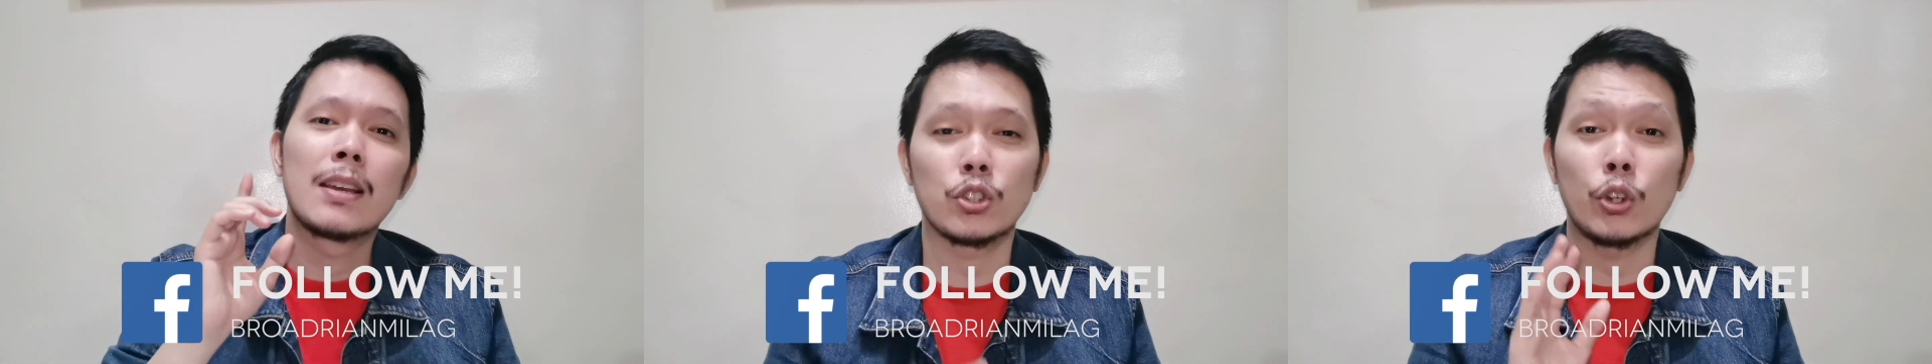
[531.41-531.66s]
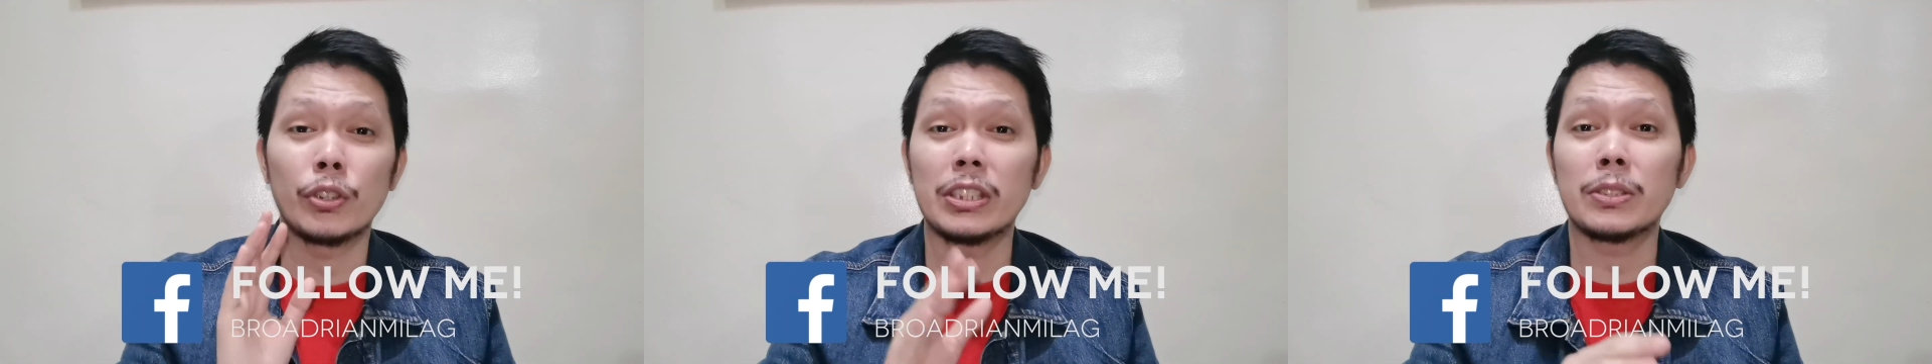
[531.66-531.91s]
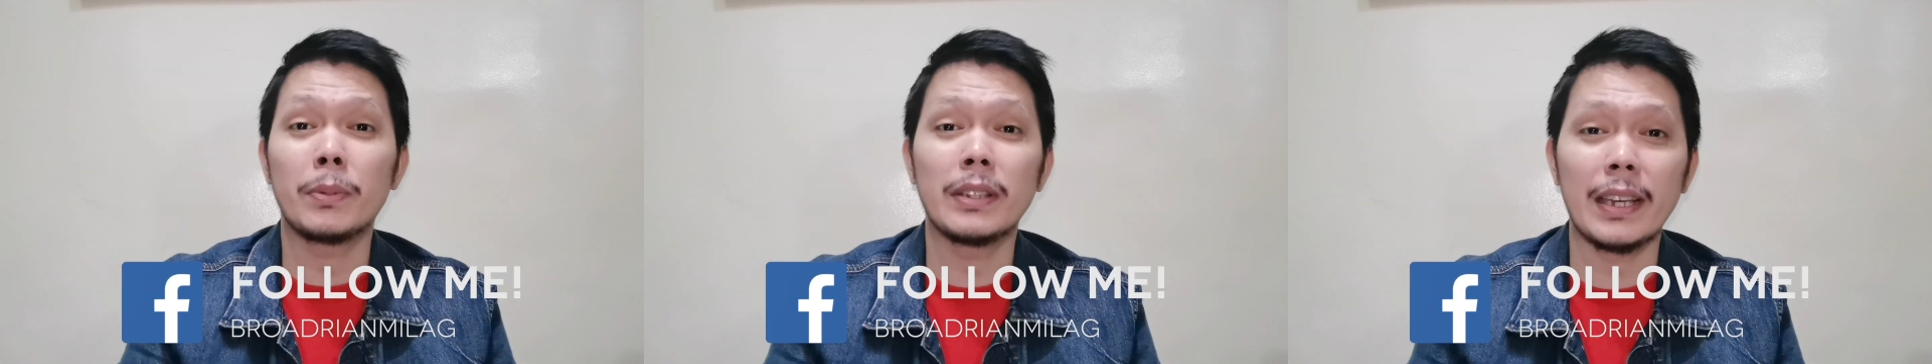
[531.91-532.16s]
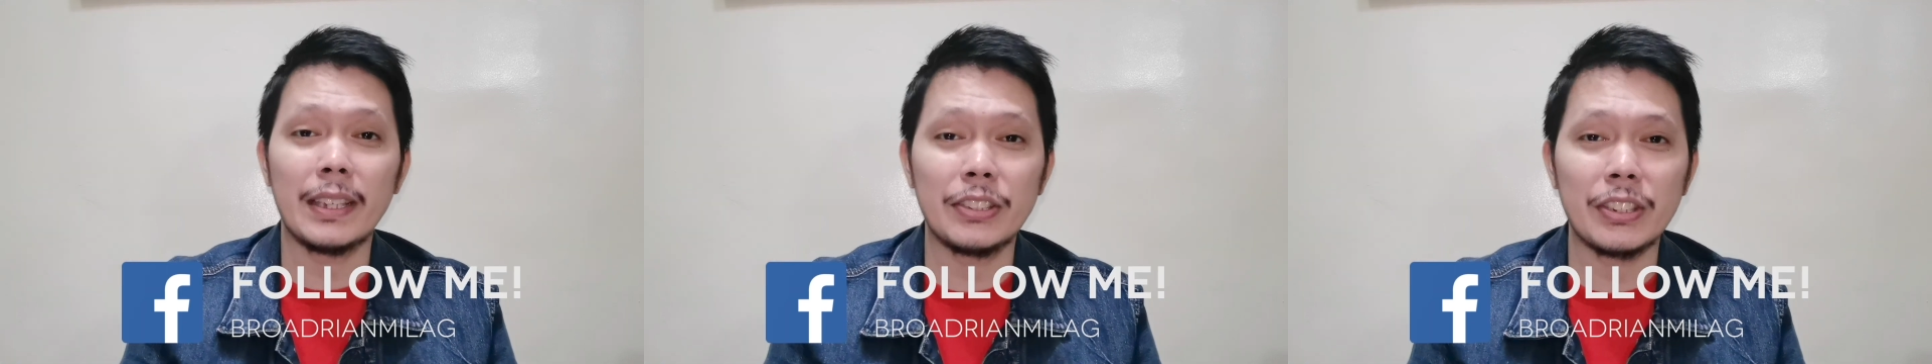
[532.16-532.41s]
So, this been
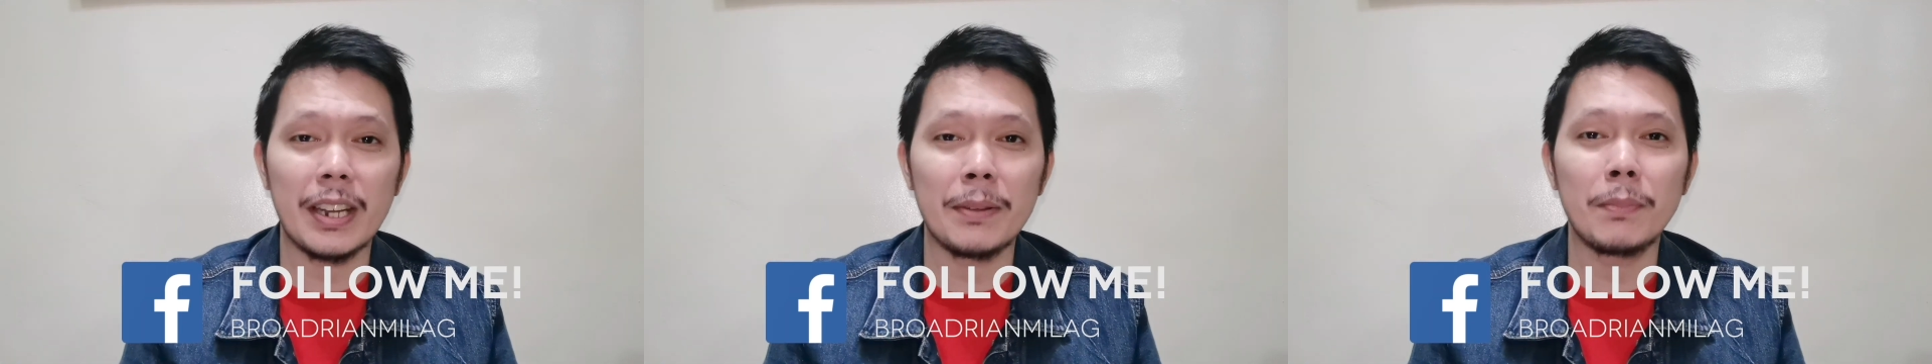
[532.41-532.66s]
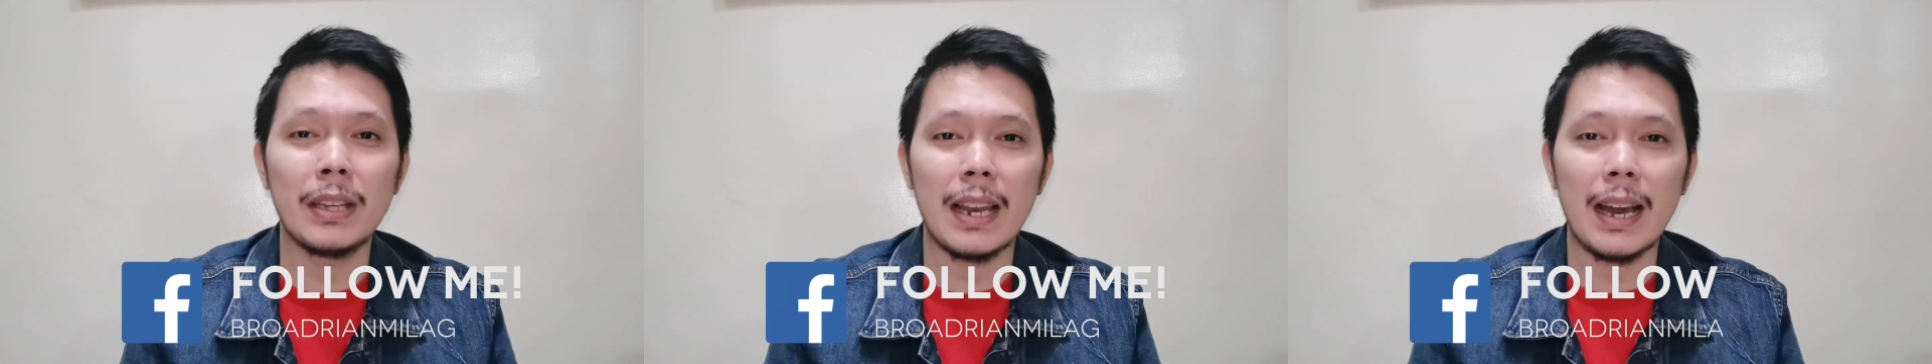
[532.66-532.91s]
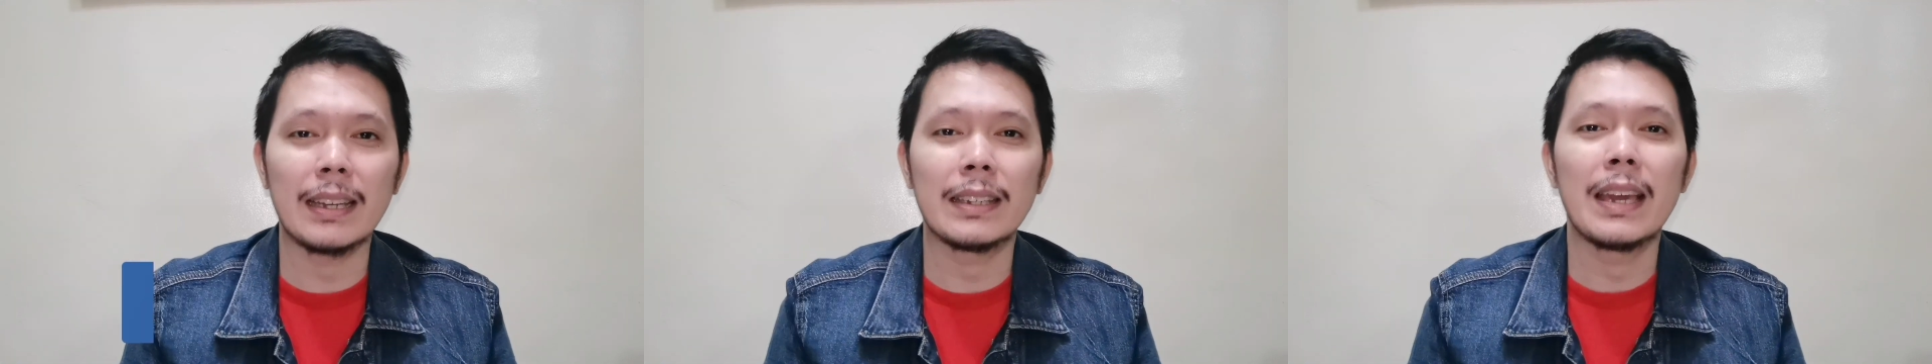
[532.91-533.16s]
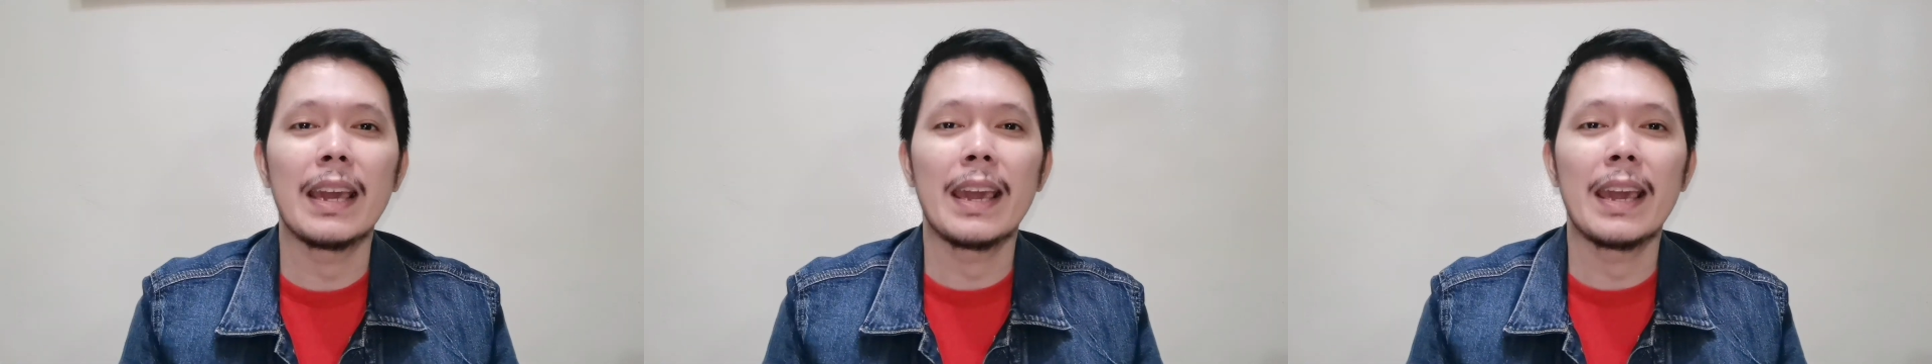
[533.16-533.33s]
Adrian Milag,